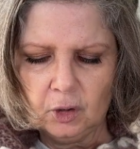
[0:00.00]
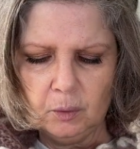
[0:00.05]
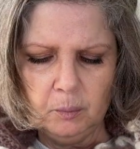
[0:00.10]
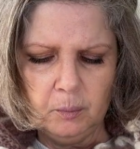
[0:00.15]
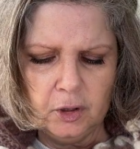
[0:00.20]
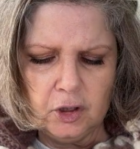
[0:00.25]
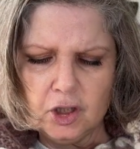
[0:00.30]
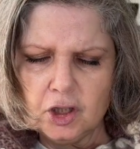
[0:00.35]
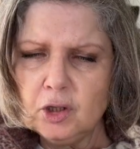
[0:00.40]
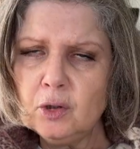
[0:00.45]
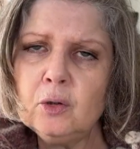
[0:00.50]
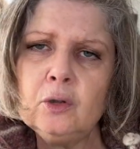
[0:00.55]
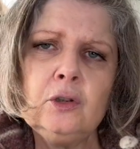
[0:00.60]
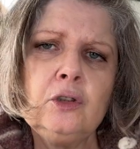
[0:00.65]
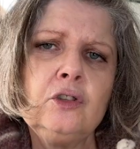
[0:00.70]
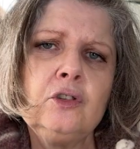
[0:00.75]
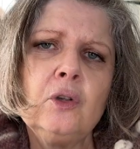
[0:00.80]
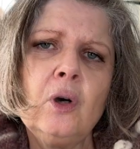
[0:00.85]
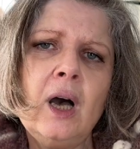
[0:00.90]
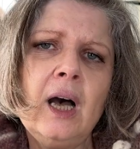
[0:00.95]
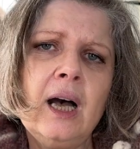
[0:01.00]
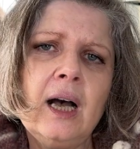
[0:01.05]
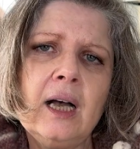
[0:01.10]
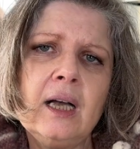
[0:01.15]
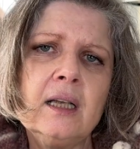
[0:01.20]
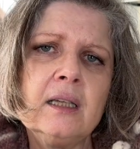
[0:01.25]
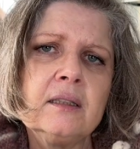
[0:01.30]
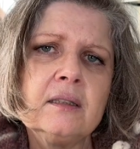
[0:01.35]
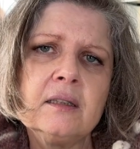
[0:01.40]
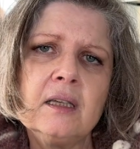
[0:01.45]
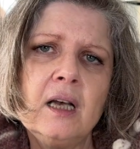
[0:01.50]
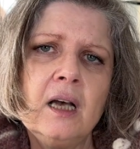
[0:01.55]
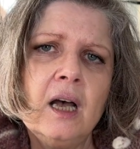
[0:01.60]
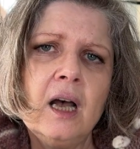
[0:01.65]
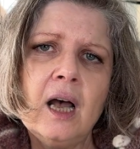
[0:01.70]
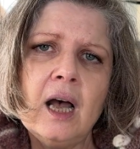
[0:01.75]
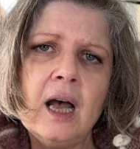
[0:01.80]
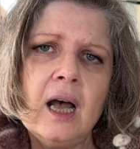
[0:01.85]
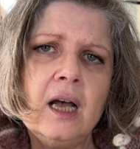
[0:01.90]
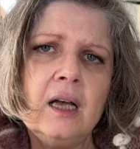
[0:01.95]
But she also has
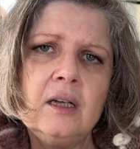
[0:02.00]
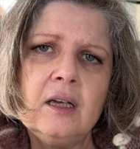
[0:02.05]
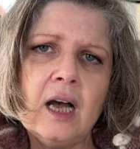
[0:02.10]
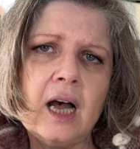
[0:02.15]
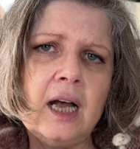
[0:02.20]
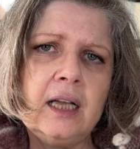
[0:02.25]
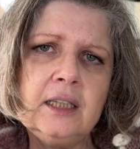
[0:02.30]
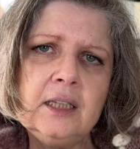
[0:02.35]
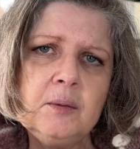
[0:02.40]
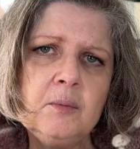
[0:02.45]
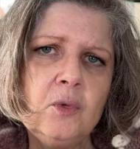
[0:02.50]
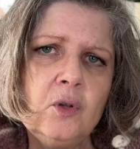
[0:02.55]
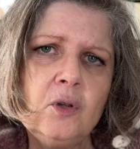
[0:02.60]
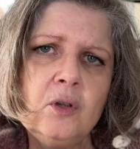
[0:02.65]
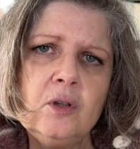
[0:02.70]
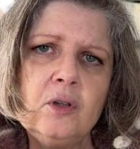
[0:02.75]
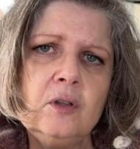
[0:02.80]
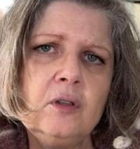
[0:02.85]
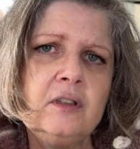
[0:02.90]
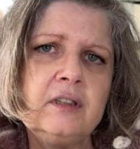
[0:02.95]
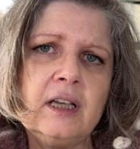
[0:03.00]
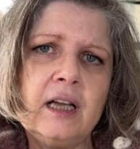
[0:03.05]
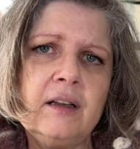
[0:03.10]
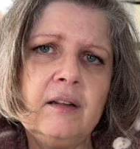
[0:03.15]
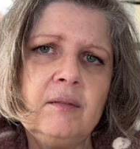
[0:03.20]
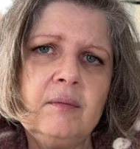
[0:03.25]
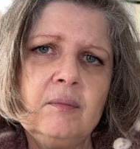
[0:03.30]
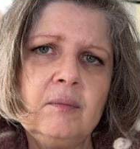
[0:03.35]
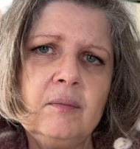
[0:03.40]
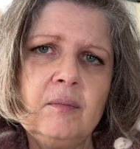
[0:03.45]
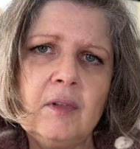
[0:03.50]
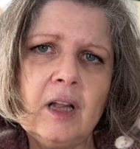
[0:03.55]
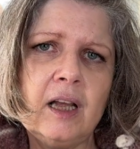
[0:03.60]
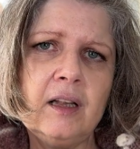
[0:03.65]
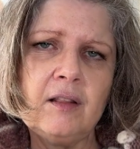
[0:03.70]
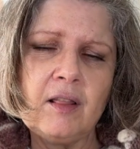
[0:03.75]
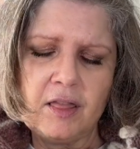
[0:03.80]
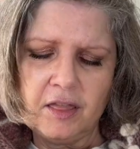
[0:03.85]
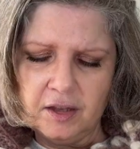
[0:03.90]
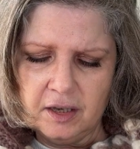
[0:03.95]
animals
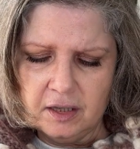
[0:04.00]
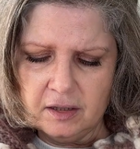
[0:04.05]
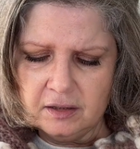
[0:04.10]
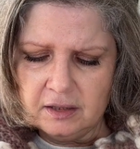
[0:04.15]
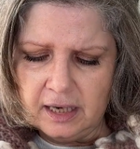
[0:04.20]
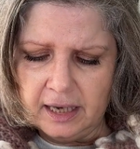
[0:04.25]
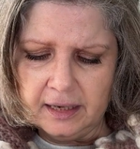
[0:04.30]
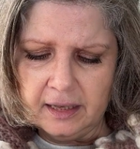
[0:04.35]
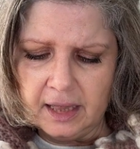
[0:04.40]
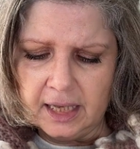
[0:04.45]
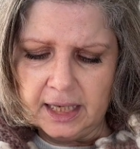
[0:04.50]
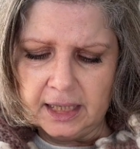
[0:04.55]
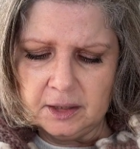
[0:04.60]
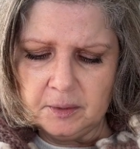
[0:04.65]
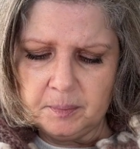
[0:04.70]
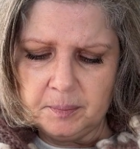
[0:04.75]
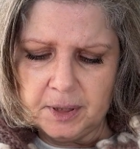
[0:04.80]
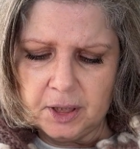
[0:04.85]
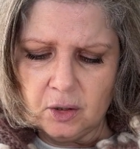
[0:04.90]
and things like that